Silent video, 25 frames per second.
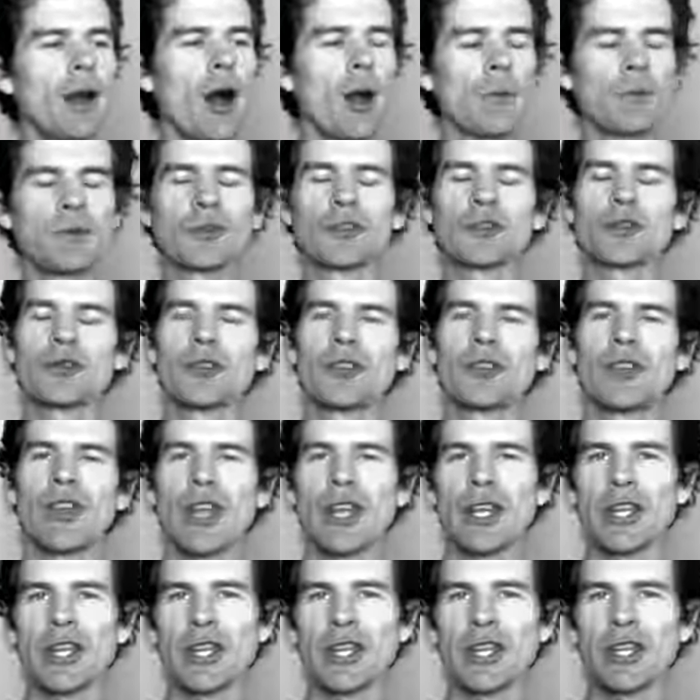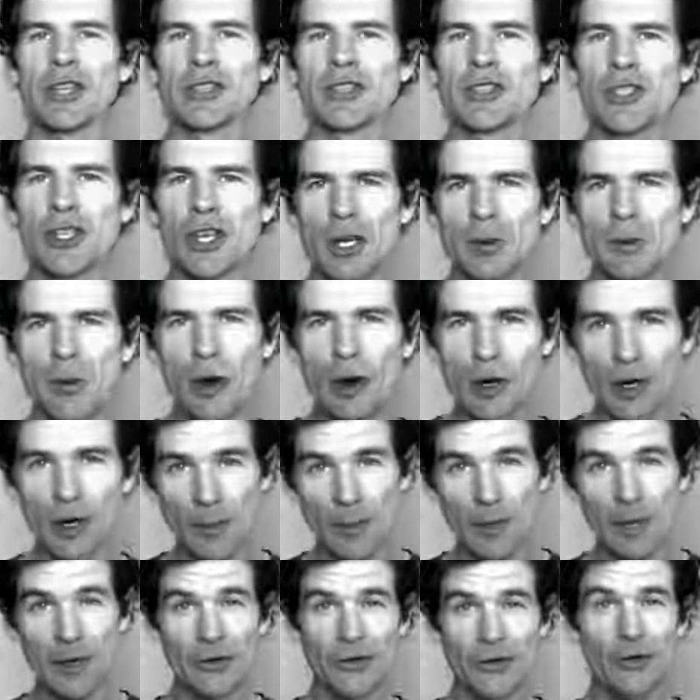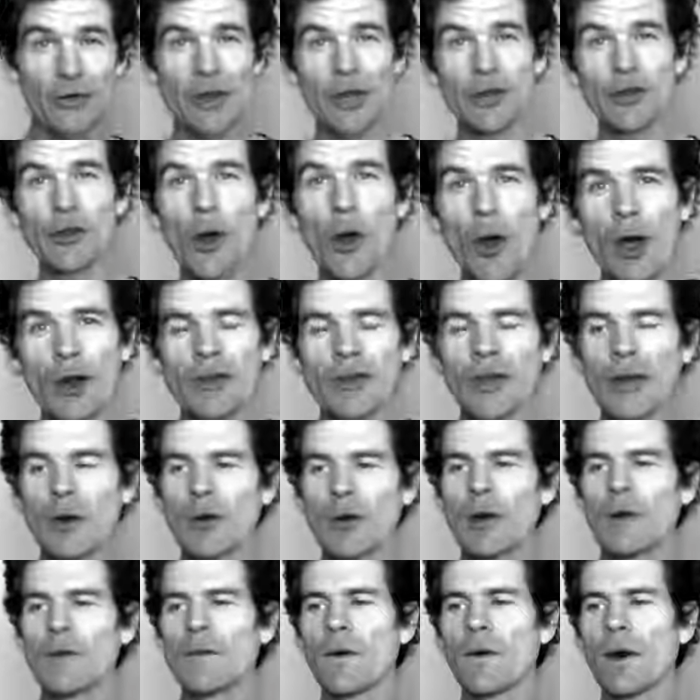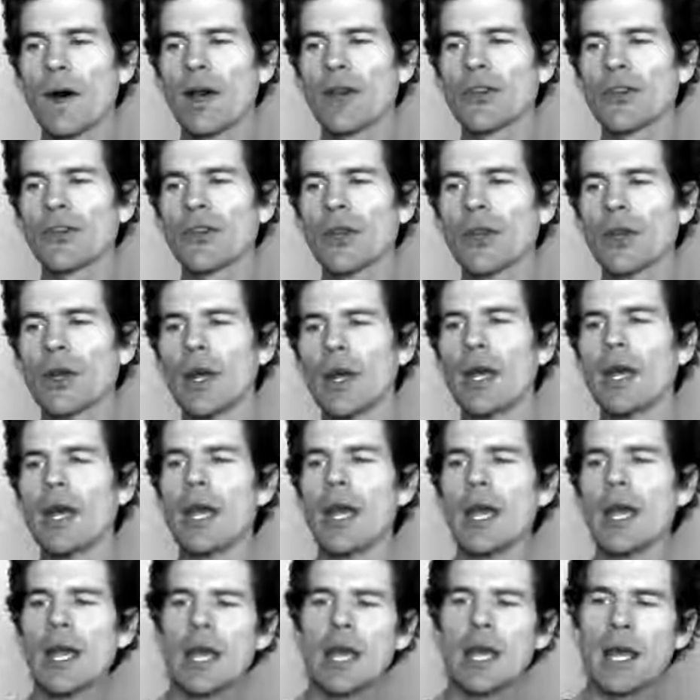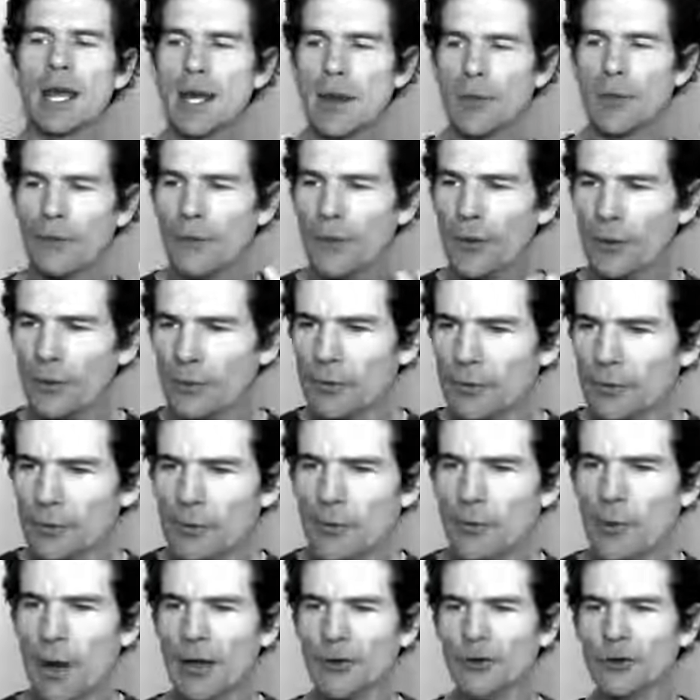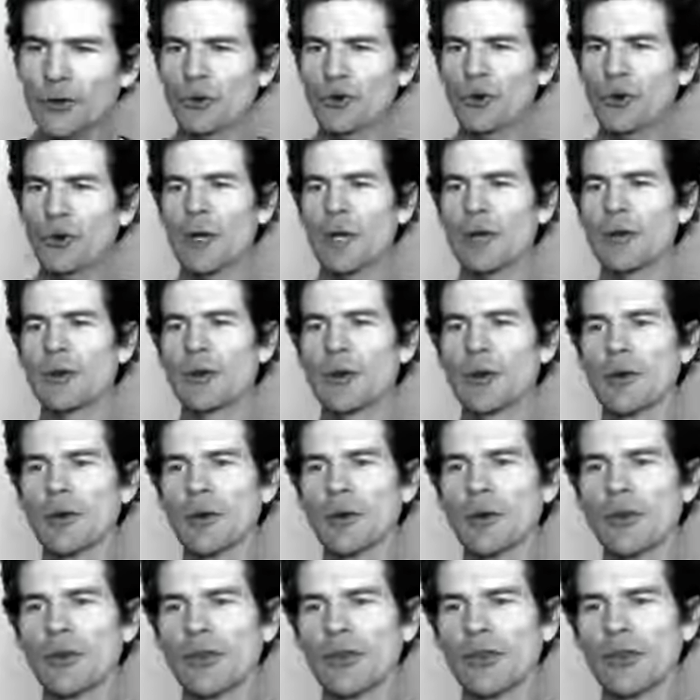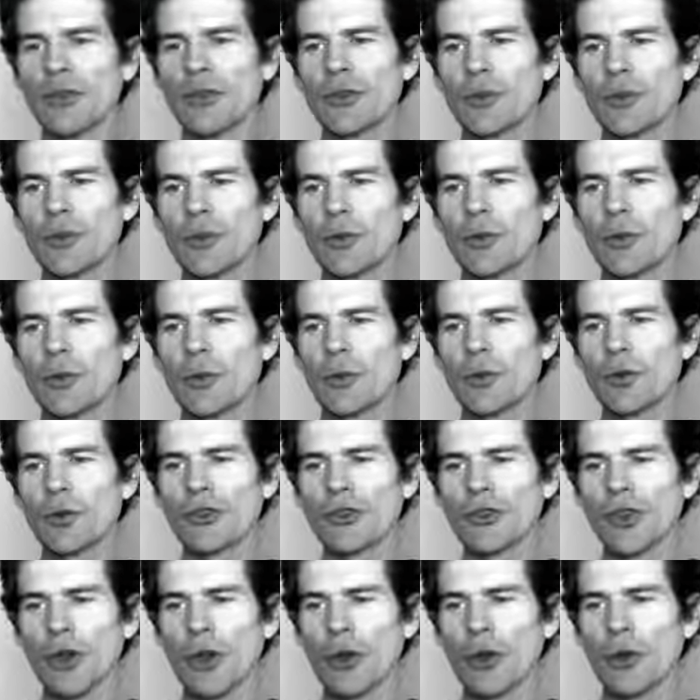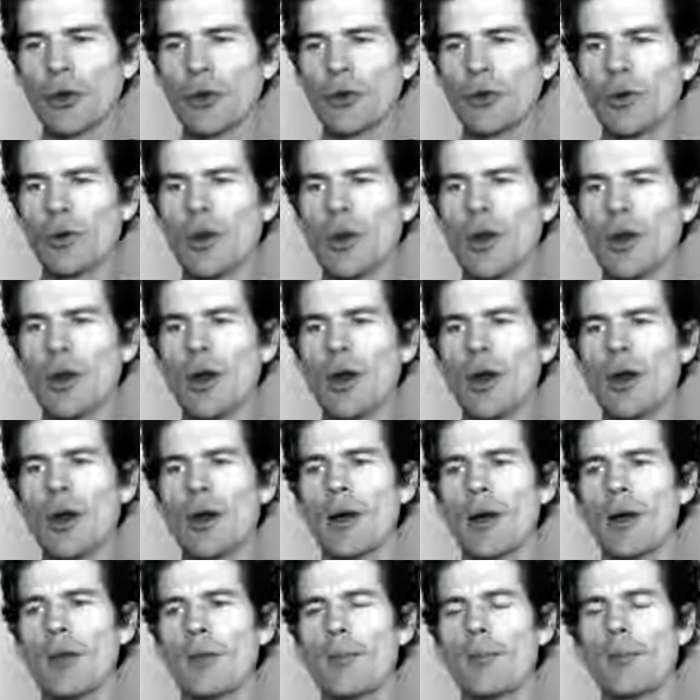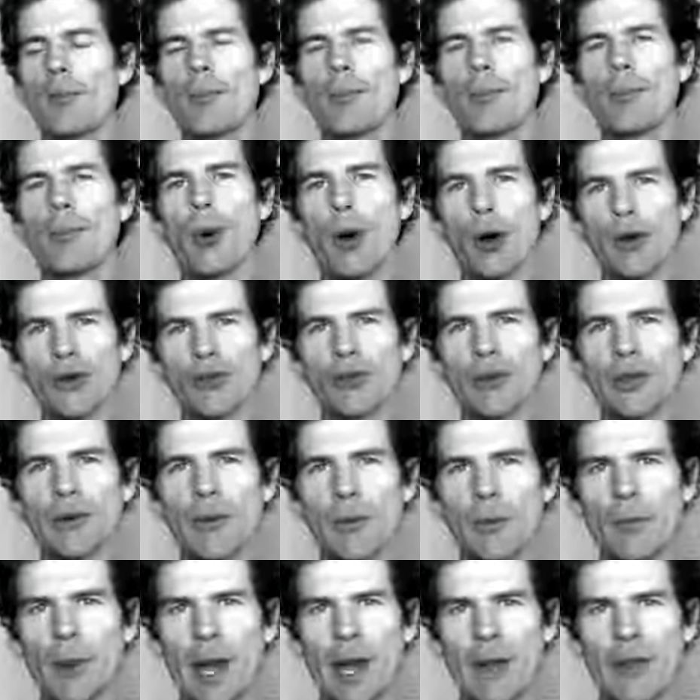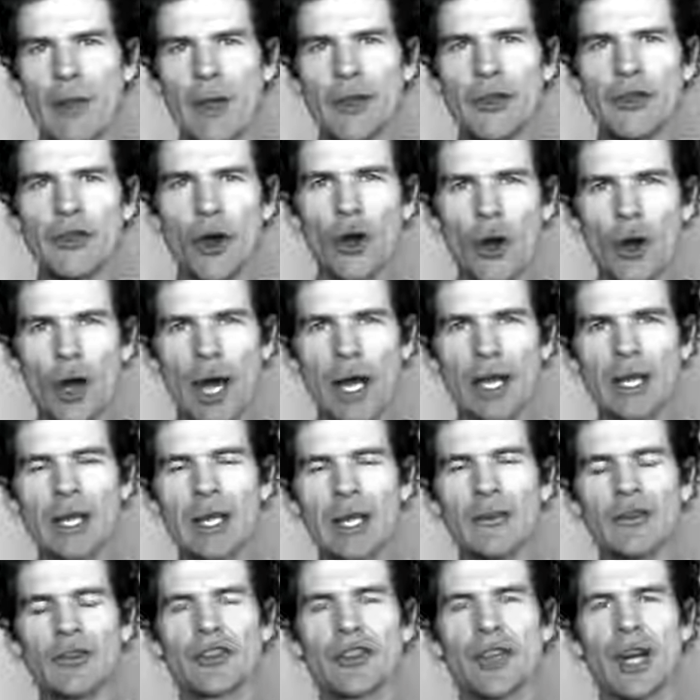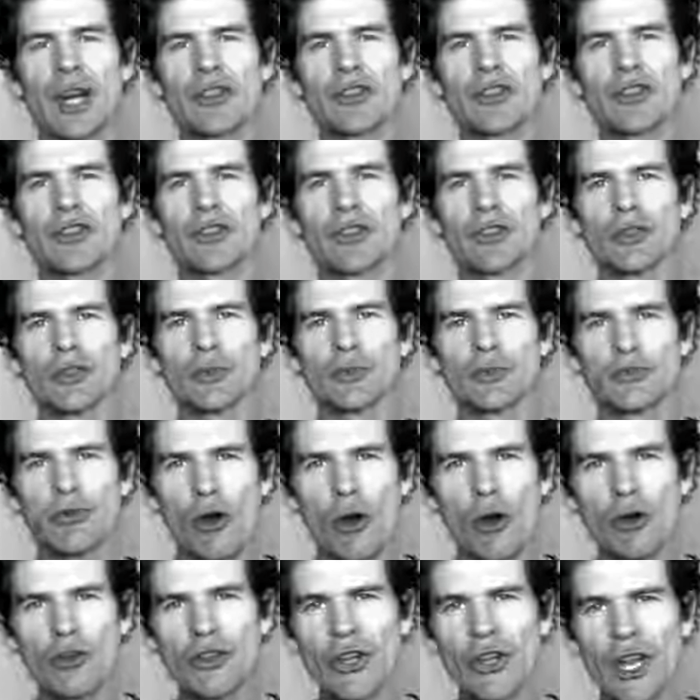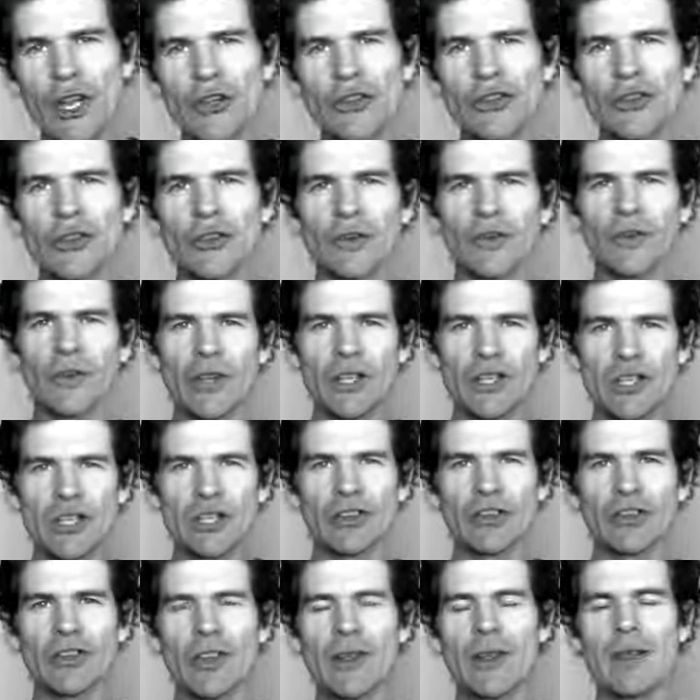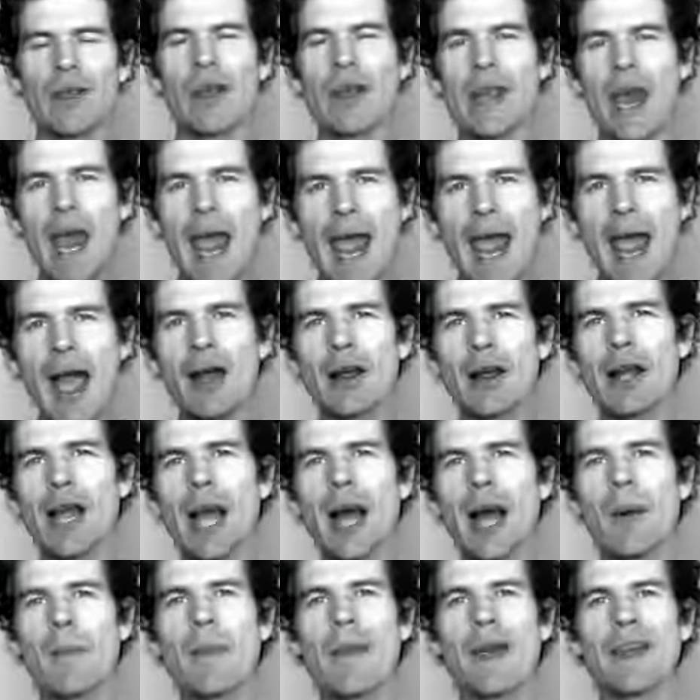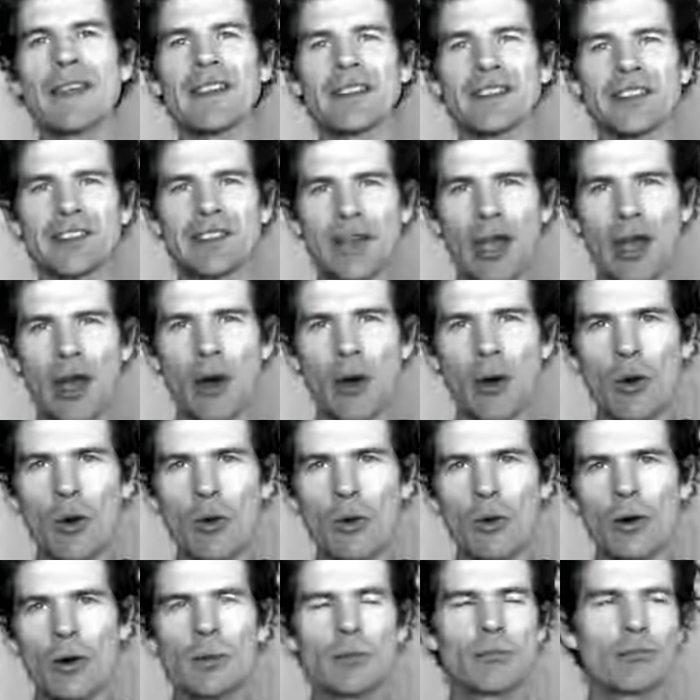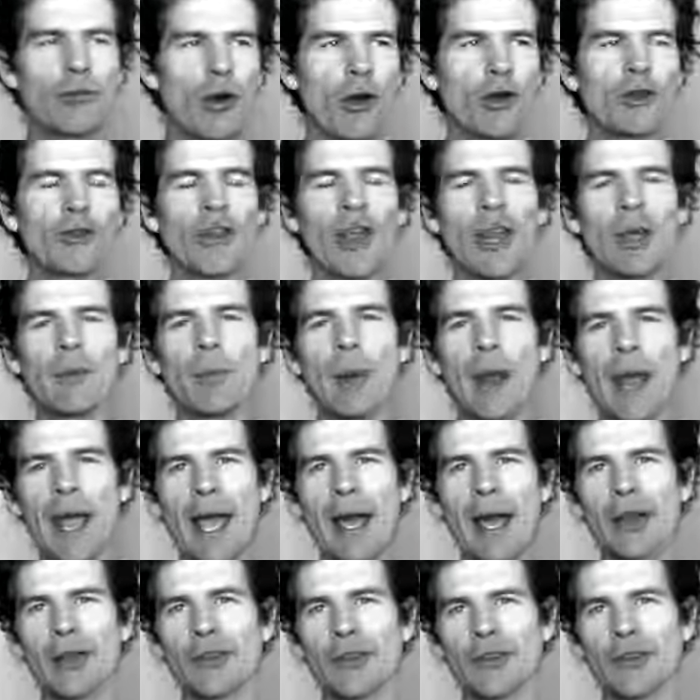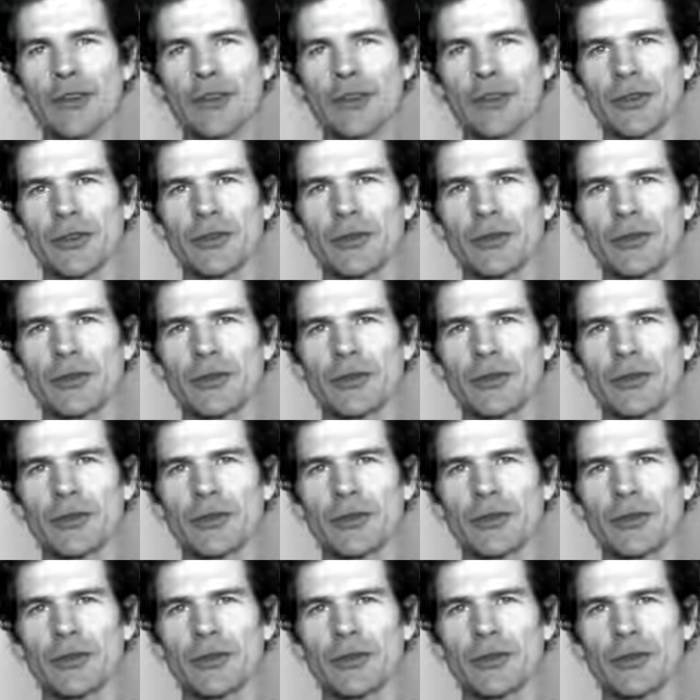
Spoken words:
I'm just critiquing and sharing my comments on their dietary advice, so if the Muscle Twin dudes were so positive about their diet gives such protein sufficiency, then how come they sell protein powders